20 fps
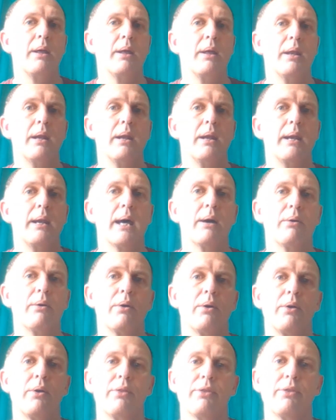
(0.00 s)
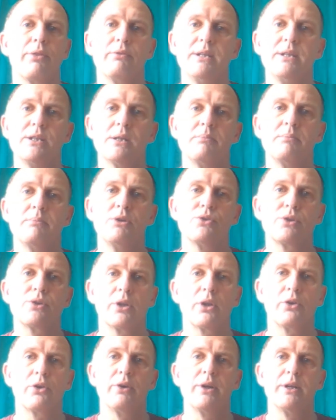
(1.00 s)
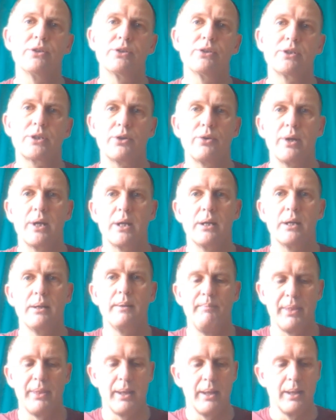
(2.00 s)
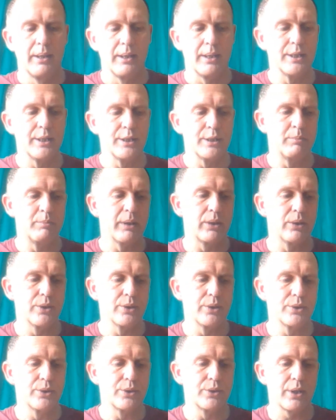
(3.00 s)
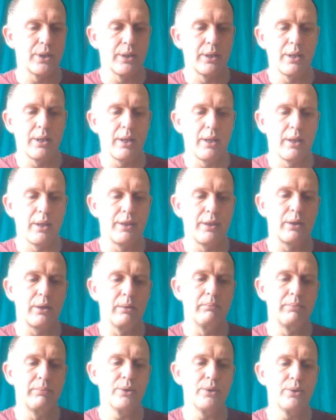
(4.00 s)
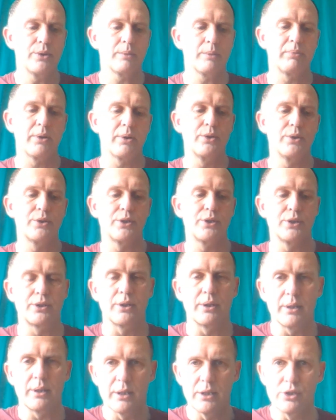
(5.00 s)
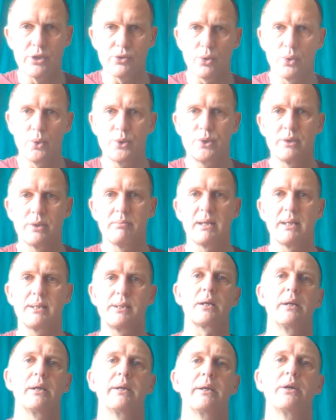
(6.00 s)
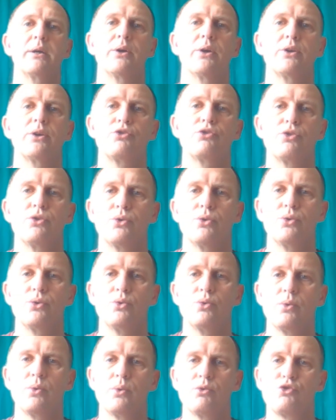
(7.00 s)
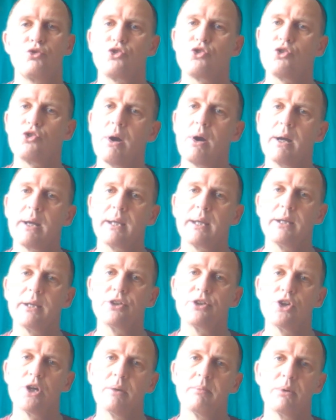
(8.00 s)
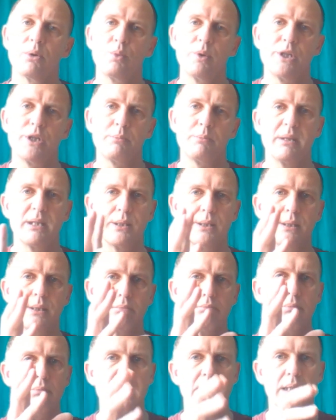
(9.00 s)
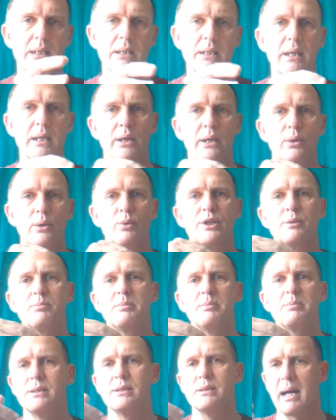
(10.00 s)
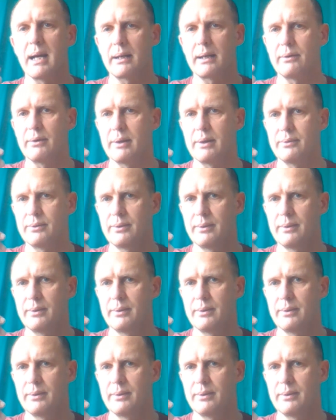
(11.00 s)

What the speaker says: Now, the reason I'm using the green screen is because the computer processor is automatically going to try and determine which bit is me and which bit is background.